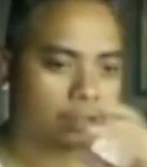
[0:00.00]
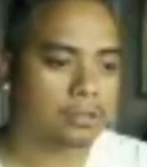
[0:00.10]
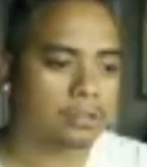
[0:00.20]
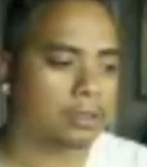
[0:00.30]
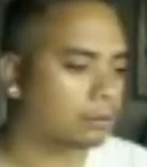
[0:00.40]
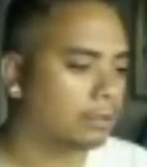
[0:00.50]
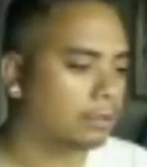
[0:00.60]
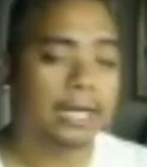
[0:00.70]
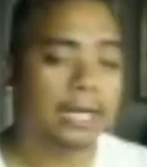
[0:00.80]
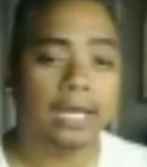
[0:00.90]
So
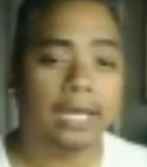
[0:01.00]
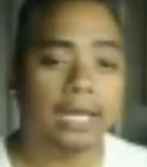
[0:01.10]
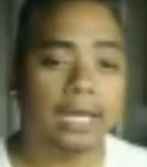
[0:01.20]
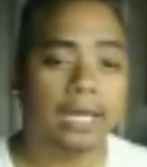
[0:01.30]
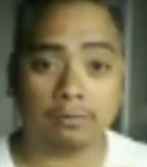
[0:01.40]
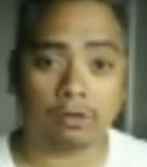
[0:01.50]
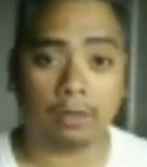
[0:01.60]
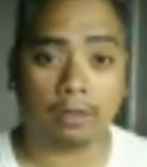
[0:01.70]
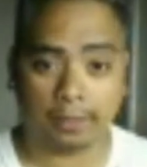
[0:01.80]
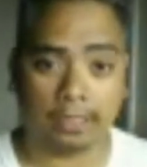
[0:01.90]
if I'm
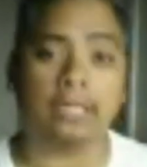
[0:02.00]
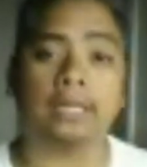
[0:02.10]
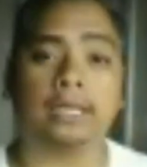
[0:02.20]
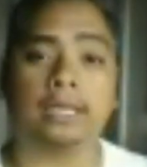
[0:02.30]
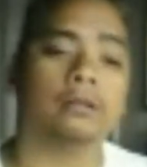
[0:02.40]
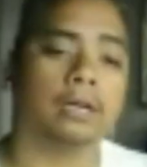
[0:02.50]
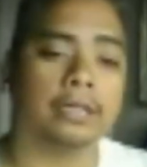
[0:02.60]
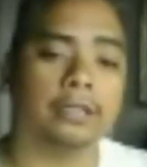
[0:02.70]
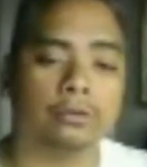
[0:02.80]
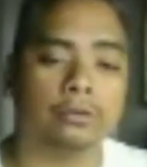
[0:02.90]
dropping in and out,
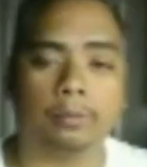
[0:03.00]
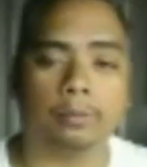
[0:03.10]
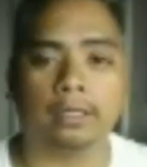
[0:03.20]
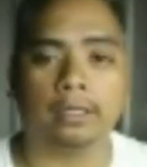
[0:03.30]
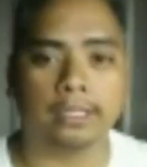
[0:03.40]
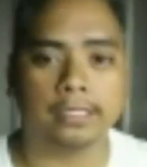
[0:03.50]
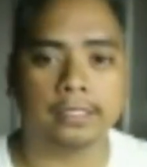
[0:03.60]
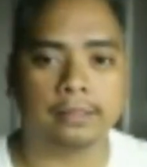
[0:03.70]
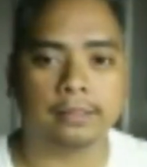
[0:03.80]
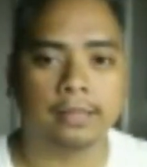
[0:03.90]
I do
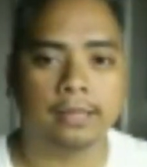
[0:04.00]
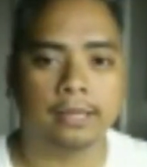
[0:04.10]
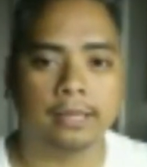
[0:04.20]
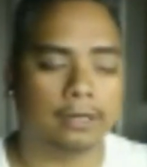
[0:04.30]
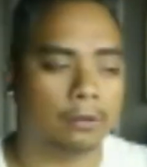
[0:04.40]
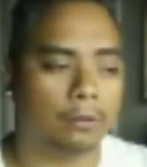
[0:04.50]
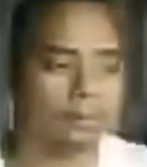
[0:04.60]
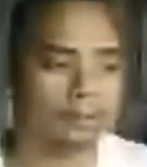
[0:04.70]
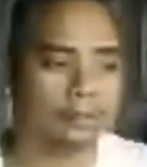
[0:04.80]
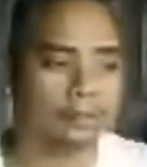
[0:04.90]
apologize, and
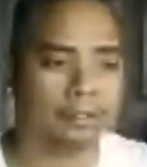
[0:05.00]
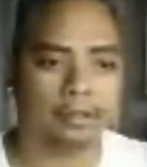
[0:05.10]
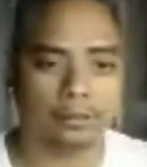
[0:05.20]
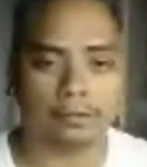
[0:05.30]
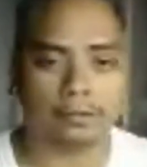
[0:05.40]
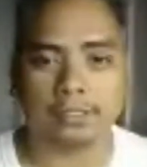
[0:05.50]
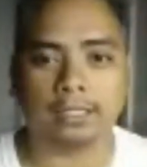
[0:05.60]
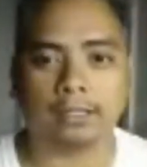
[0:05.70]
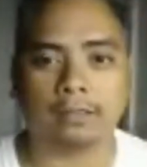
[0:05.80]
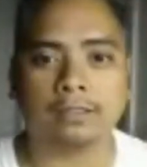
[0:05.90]
hopefully you'll
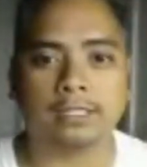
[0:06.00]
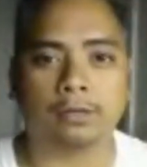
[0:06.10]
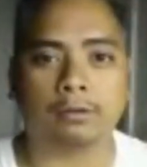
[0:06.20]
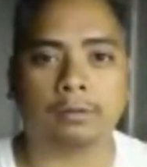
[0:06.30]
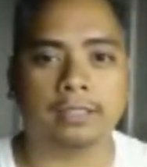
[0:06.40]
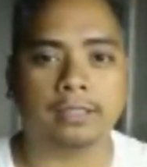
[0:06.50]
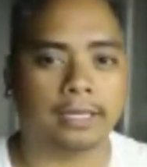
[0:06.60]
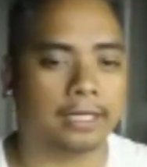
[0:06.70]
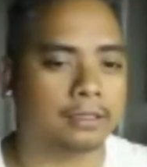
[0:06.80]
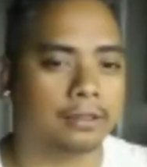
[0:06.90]
stick with me to
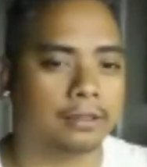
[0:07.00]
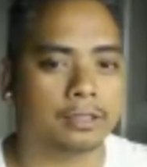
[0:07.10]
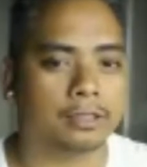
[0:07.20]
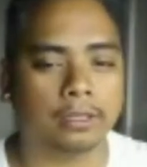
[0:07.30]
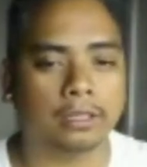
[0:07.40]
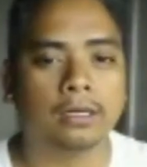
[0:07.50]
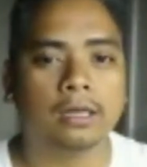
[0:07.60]
the end on one.